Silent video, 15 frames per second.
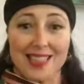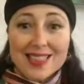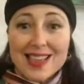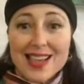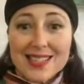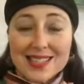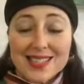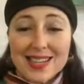
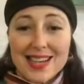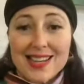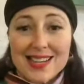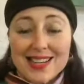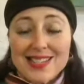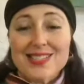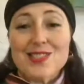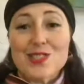let's get
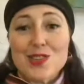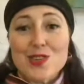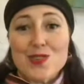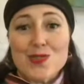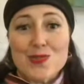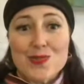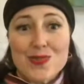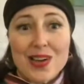
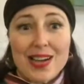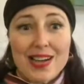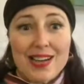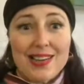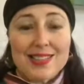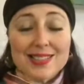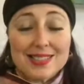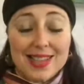into
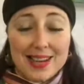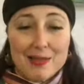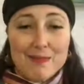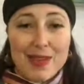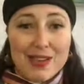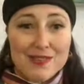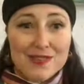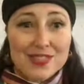uh, setting
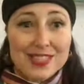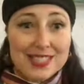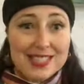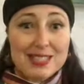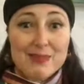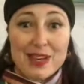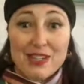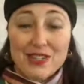boundaries,
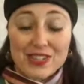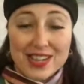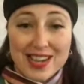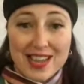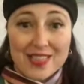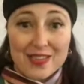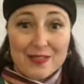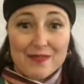
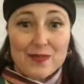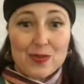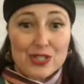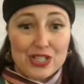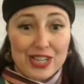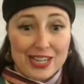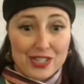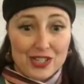especially the four
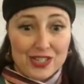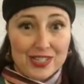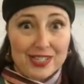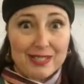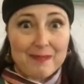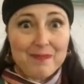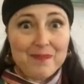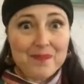
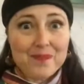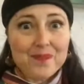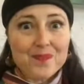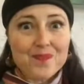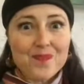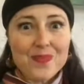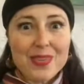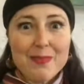stages,
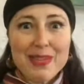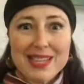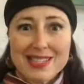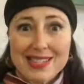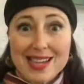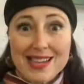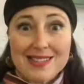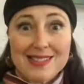because
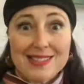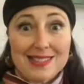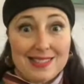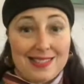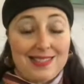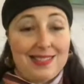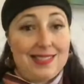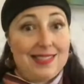again,
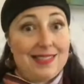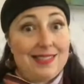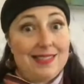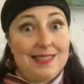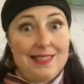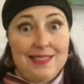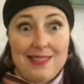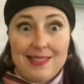this is
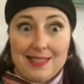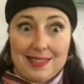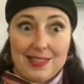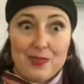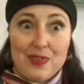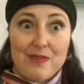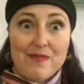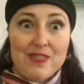this
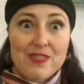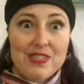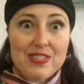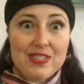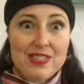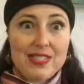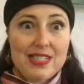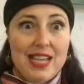is what I'm
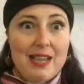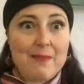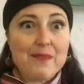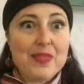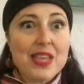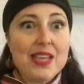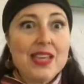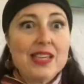focused on today.
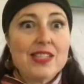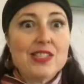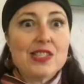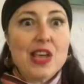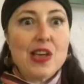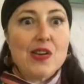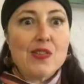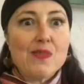
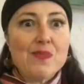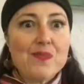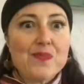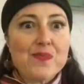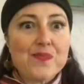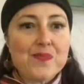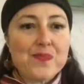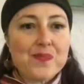So,
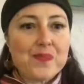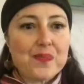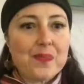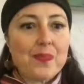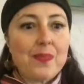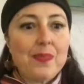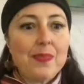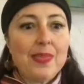
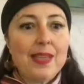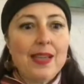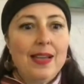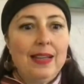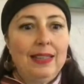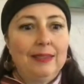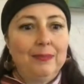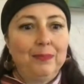
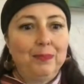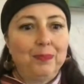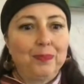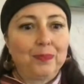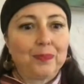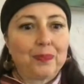um,